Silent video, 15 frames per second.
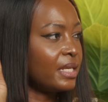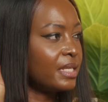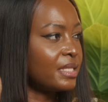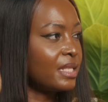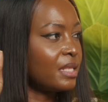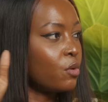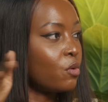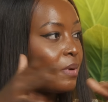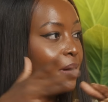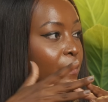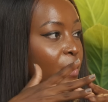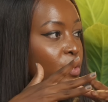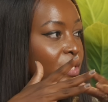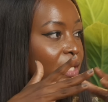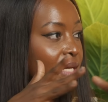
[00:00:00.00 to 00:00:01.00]
he said there were
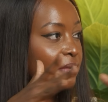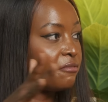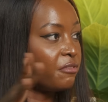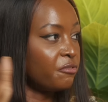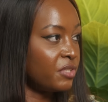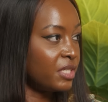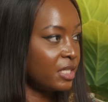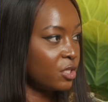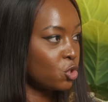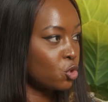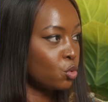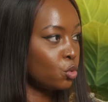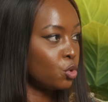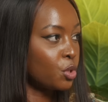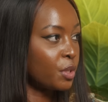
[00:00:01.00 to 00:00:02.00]
about 15
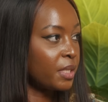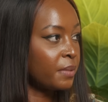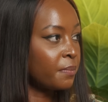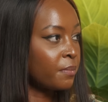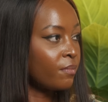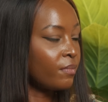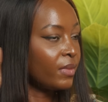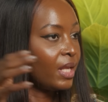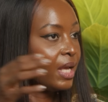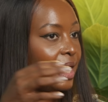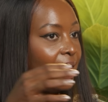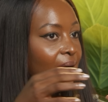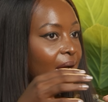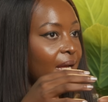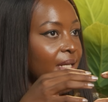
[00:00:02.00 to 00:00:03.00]
children
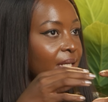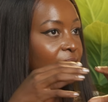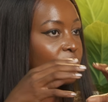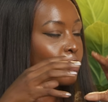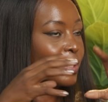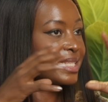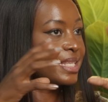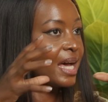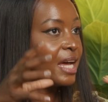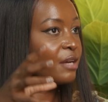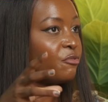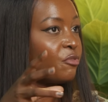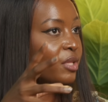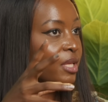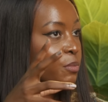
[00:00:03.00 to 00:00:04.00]
and it was
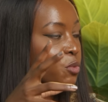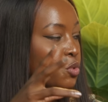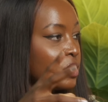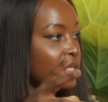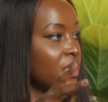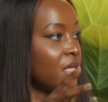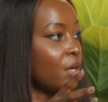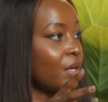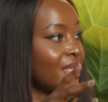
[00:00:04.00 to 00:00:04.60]
hard for them to sit down.